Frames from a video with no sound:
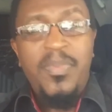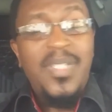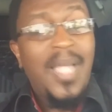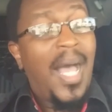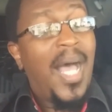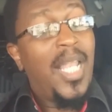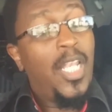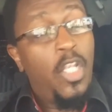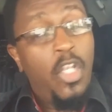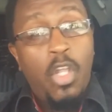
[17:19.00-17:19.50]

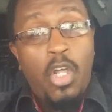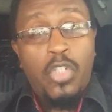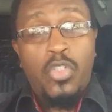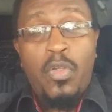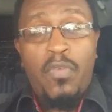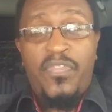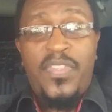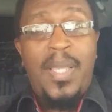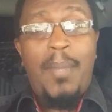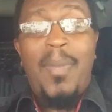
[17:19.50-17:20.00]
A lot
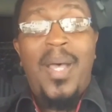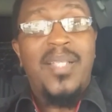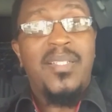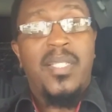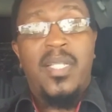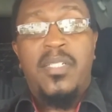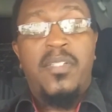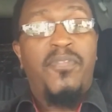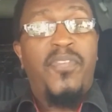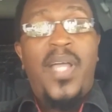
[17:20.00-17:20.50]
of them are
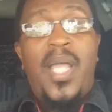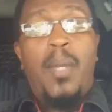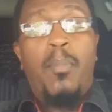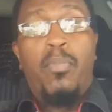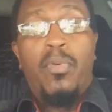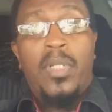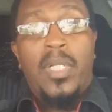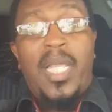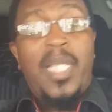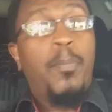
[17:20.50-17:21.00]

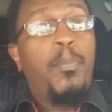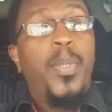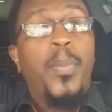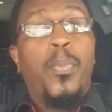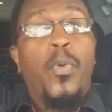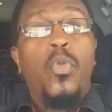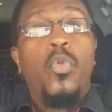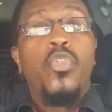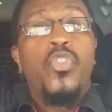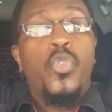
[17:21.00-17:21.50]
certifiable, like
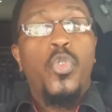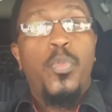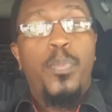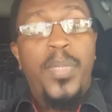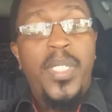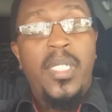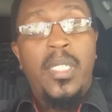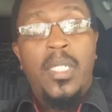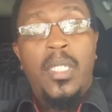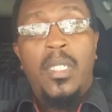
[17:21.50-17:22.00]
people who should
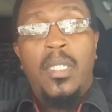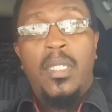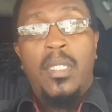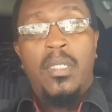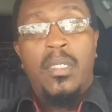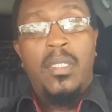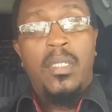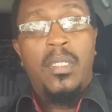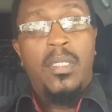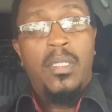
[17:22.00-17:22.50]
be
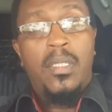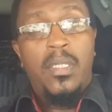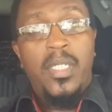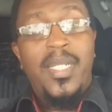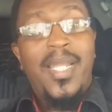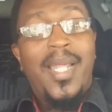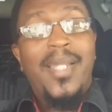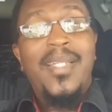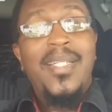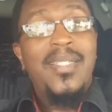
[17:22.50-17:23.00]

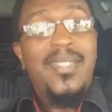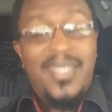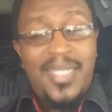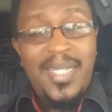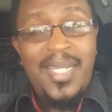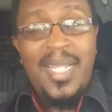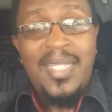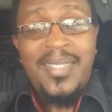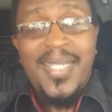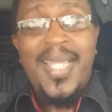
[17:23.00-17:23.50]
in an
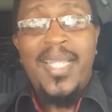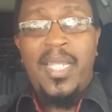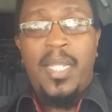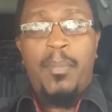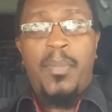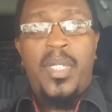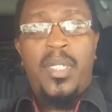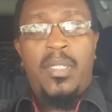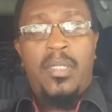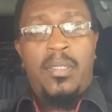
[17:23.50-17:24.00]
insane asylum.
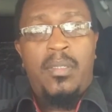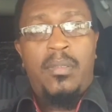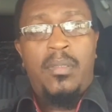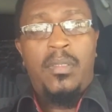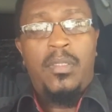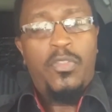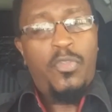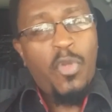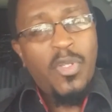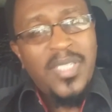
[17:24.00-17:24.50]

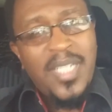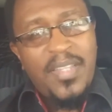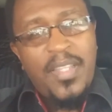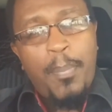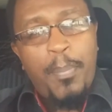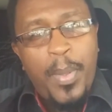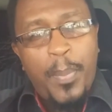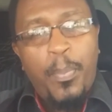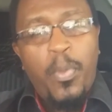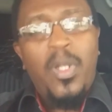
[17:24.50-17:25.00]
Those are the
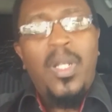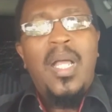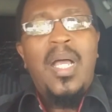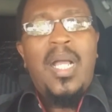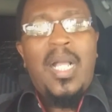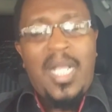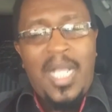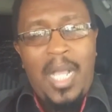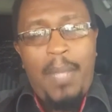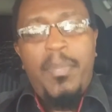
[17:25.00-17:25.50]
people
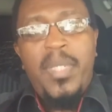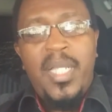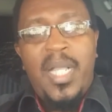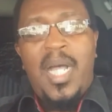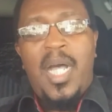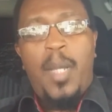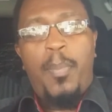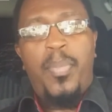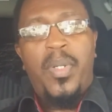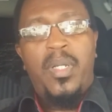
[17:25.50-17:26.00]
coming
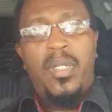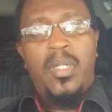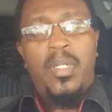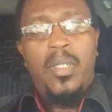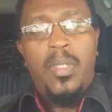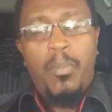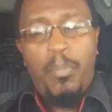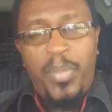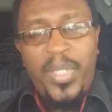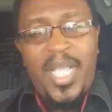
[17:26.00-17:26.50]
up,
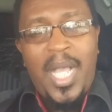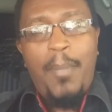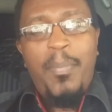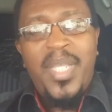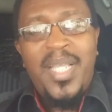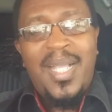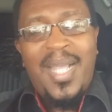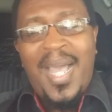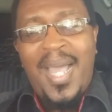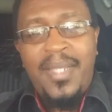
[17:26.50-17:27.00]

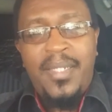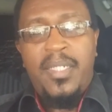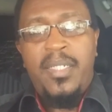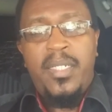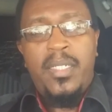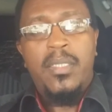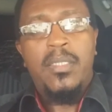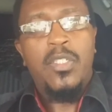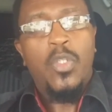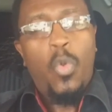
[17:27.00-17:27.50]
becoming
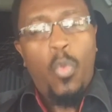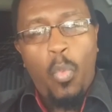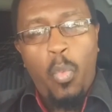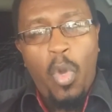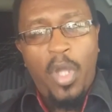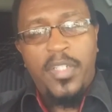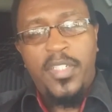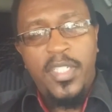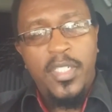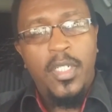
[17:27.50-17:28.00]
candidates,
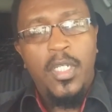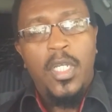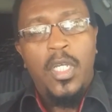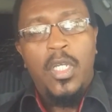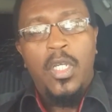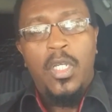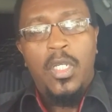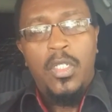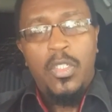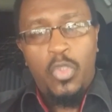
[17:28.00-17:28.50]
wanting
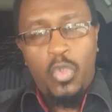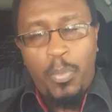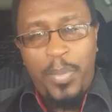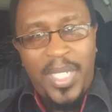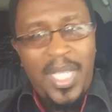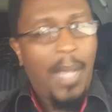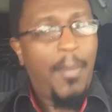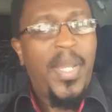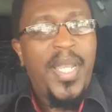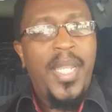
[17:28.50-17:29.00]
to
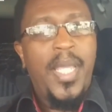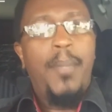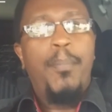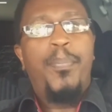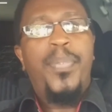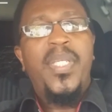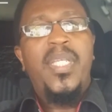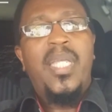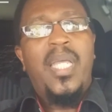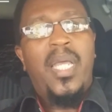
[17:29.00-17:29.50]
become an
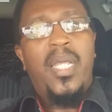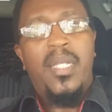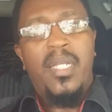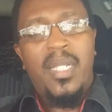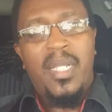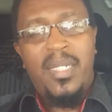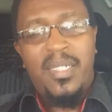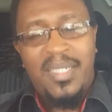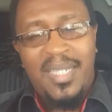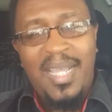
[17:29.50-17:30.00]
MP
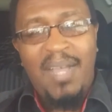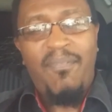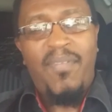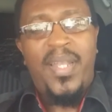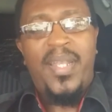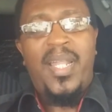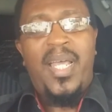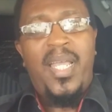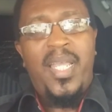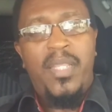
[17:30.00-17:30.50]
and
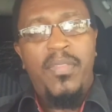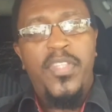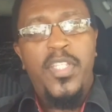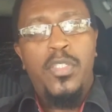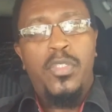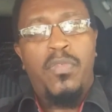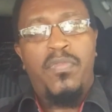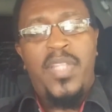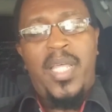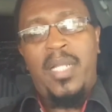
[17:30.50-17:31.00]
governor and
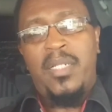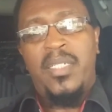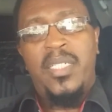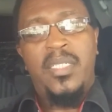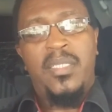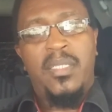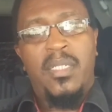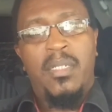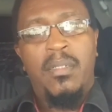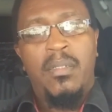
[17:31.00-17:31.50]
things of that
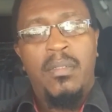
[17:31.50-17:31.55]
nature.